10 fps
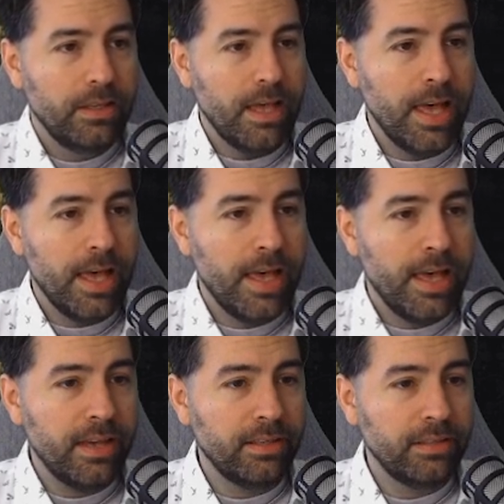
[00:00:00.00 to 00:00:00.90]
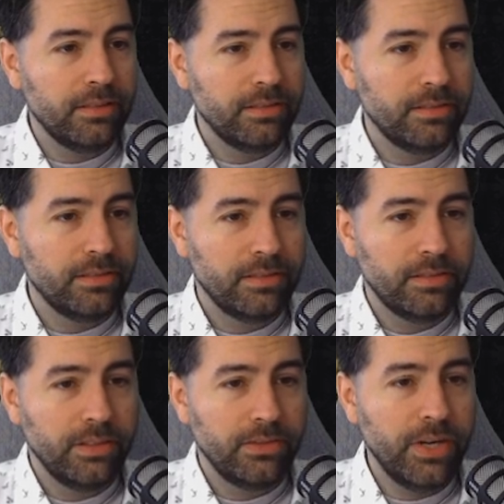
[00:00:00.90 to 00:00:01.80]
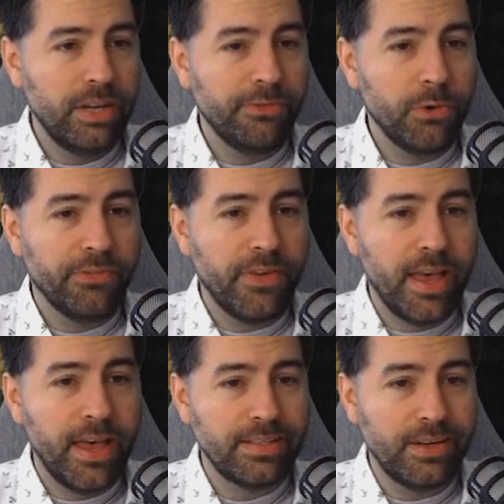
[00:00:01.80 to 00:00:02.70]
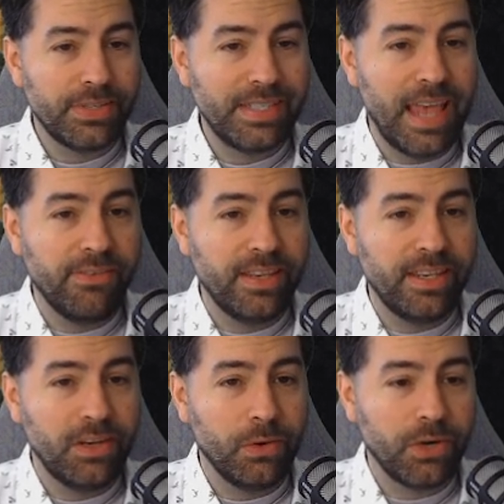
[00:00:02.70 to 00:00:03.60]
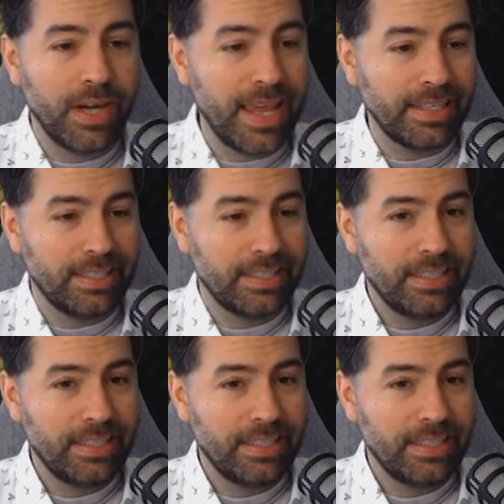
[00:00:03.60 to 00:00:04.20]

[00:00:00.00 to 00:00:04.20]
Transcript: Ah. Uh, three, four, five, or seven, or an eight.